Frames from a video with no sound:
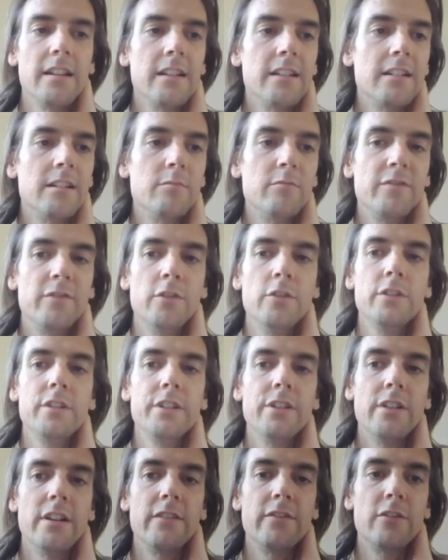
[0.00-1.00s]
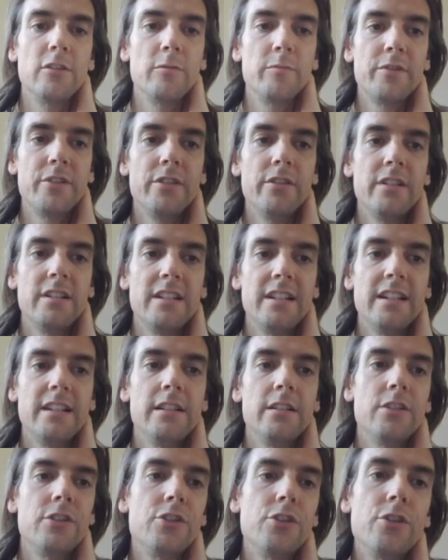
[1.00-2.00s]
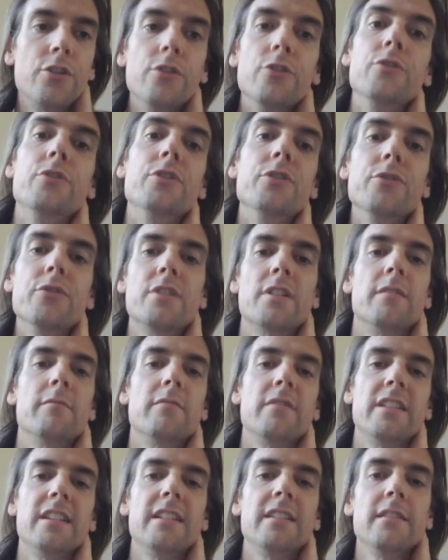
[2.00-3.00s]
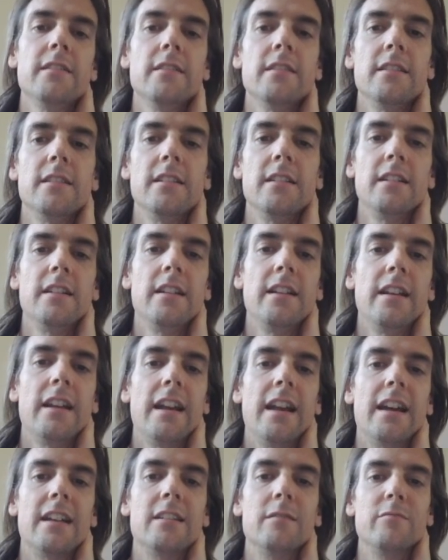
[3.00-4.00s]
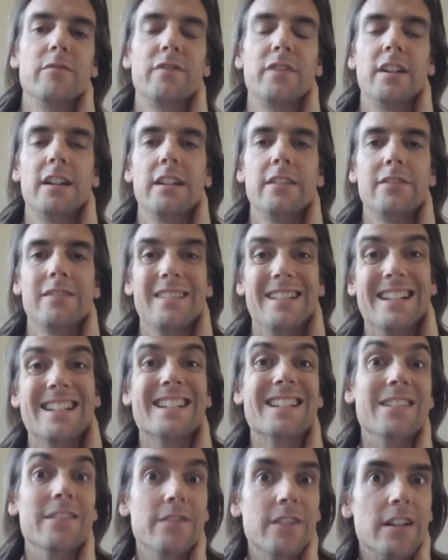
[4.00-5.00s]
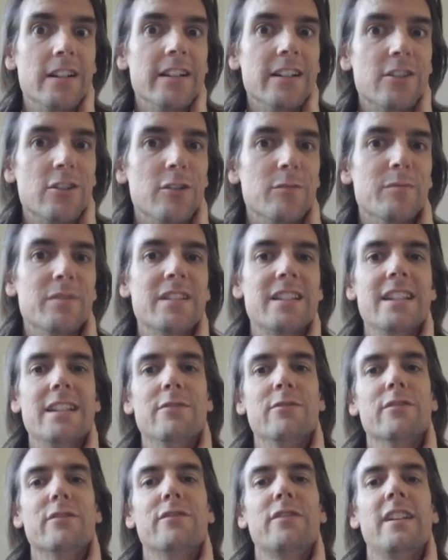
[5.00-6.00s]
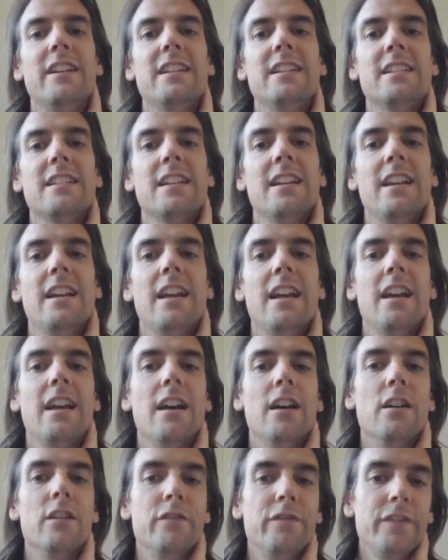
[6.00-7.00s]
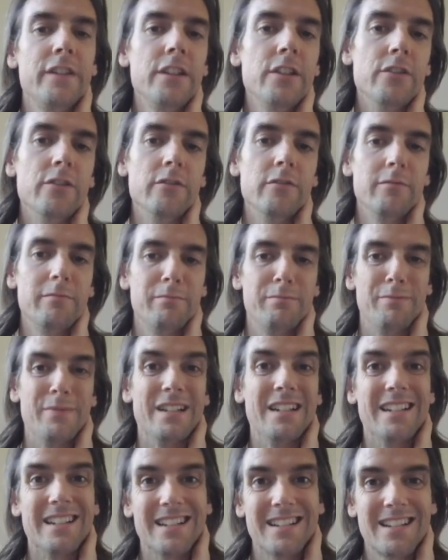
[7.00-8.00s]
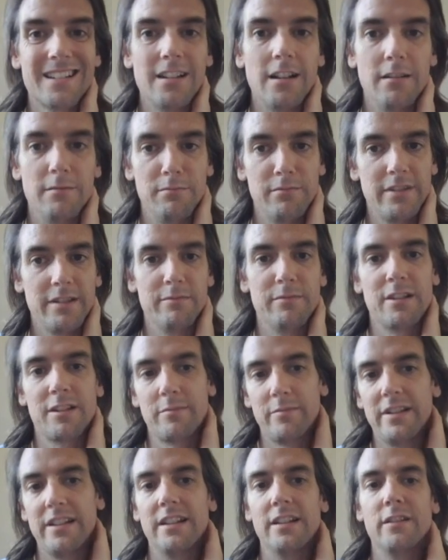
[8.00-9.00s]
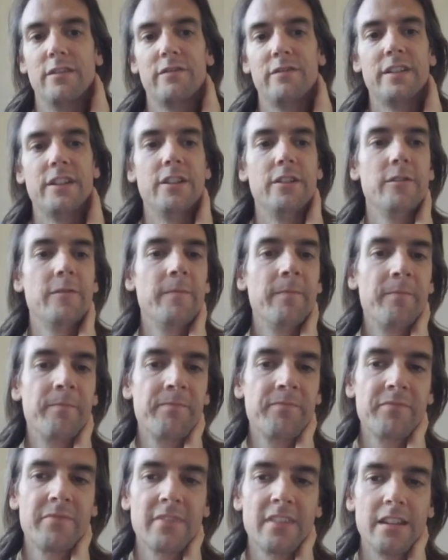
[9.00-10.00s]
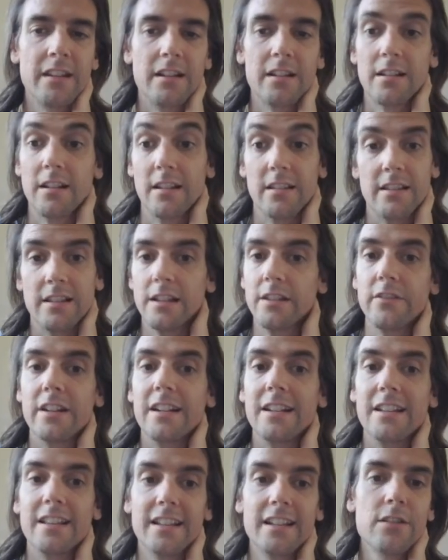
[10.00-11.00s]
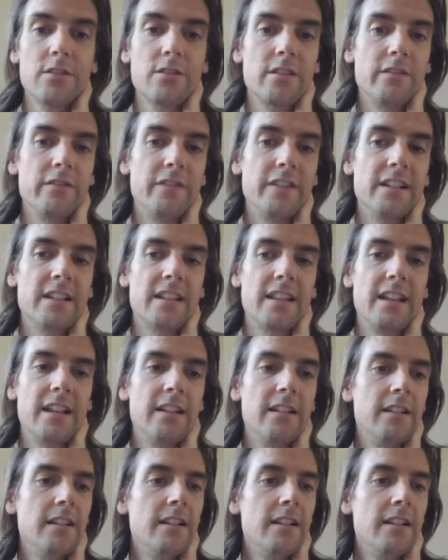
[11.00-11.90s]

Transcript: Number 4, you have an opportunity to do something. And number 5, this is a very common C1 phrase, a few, meaning some. It must be a few. I can't think of anything else that fits there.